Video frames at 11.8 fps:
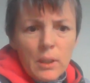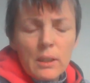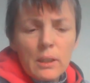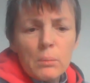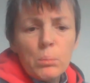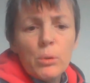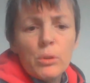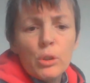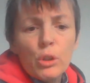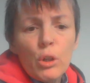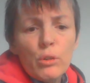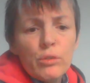and I put the
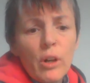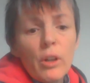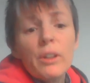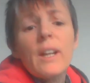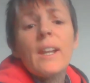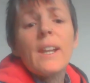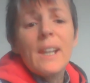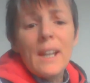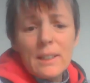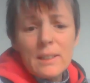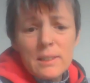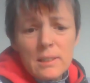cuff on last